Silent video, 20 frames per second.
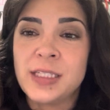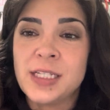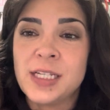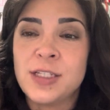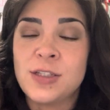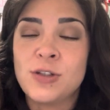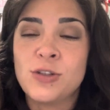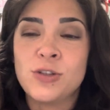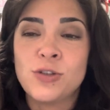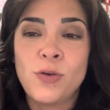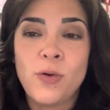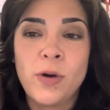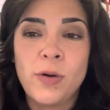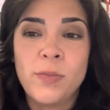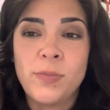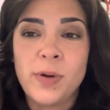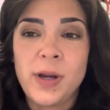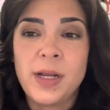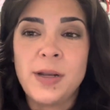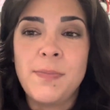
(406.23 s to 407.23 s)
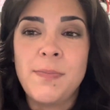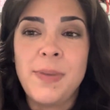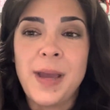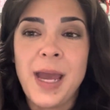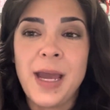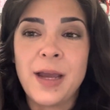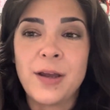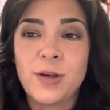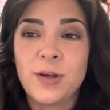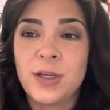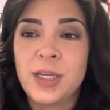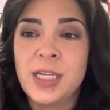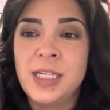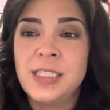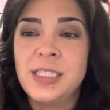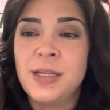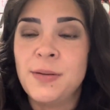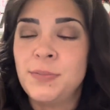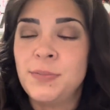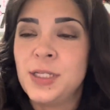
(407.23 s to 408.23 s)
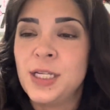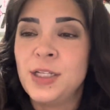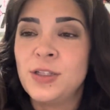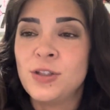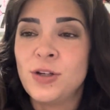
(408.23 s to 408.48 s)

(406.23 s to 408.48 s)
is a shortbread bat cookie dipped in